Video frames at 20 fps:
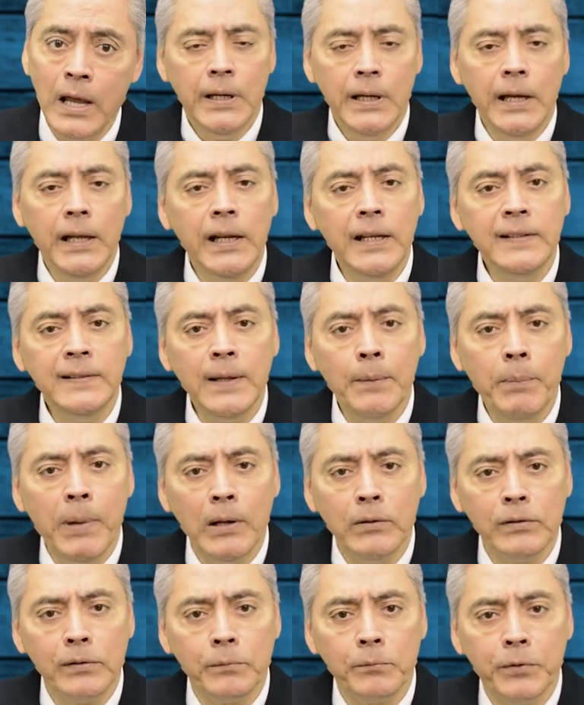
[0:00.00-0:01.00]
It is
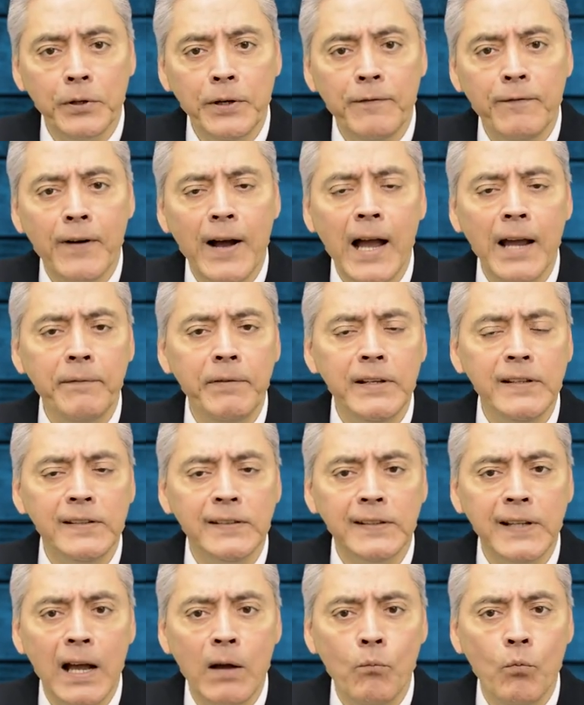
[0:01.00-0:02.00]
about reviving
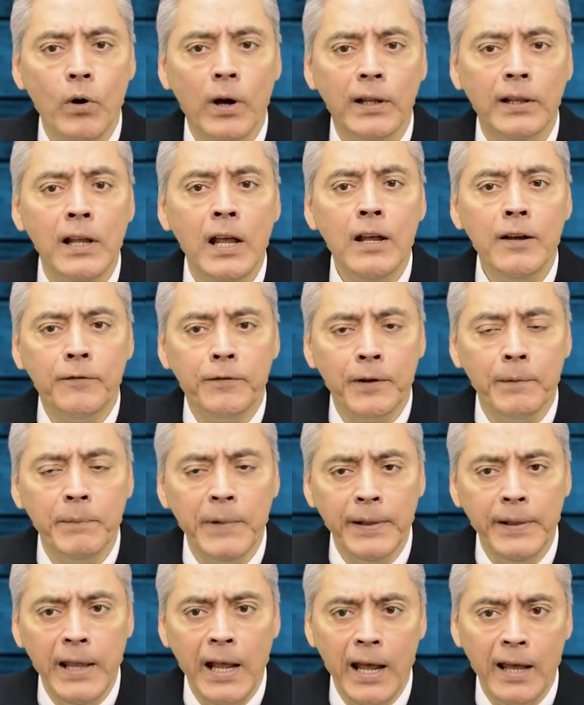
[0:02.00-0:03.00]
someone from
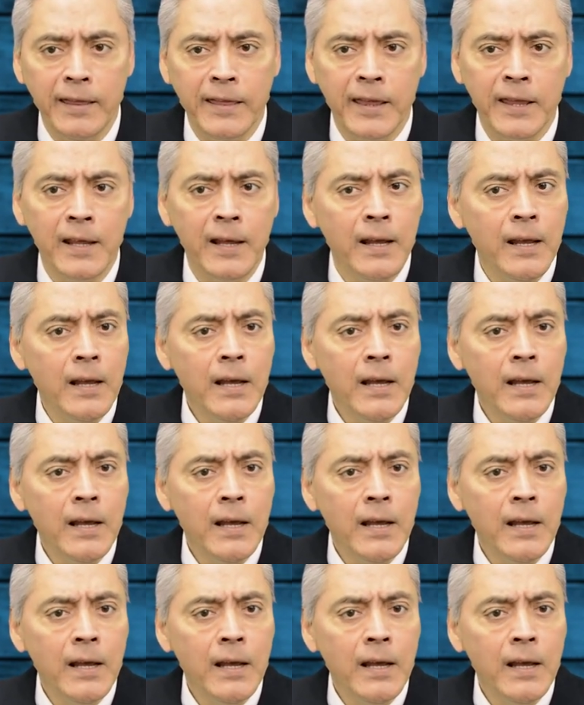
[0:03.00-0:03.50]
the death.